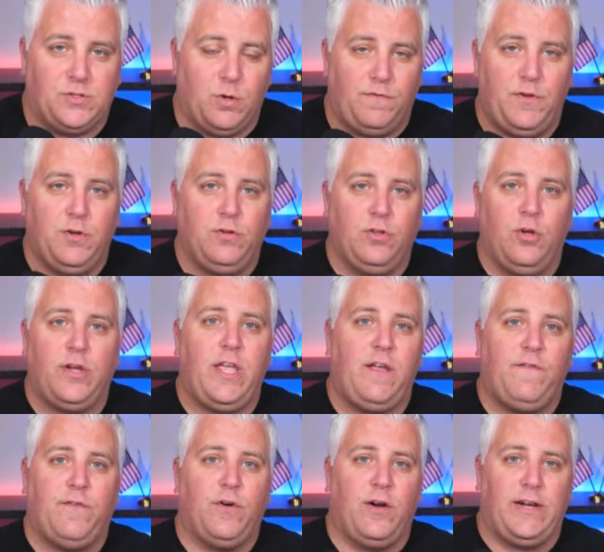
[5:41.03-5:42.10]
So if you're
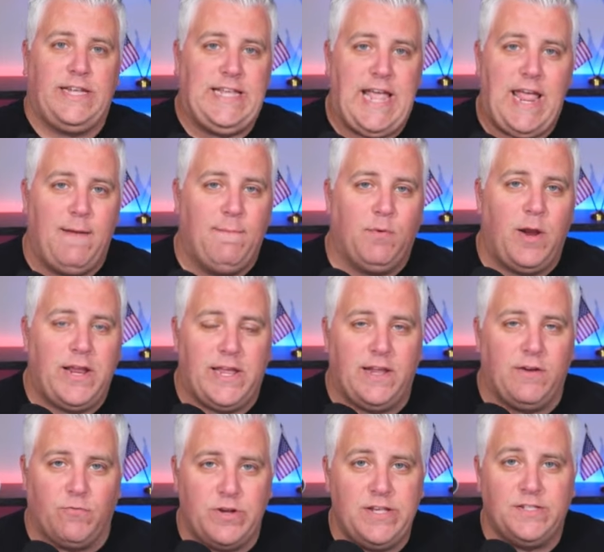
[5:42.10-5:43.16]
looking for game
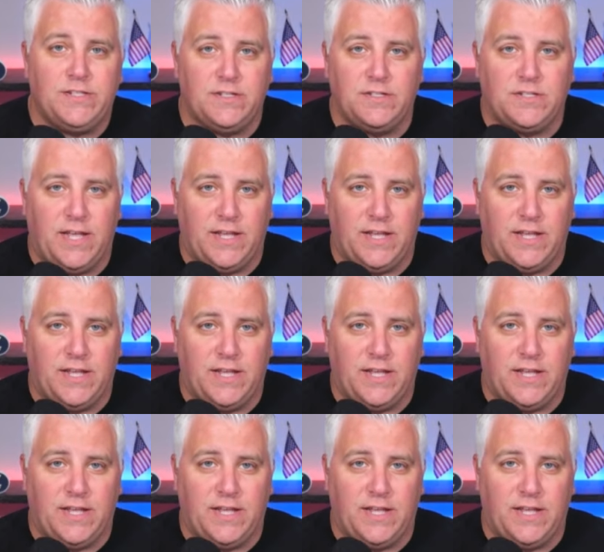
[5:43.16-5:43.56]
breaking reasons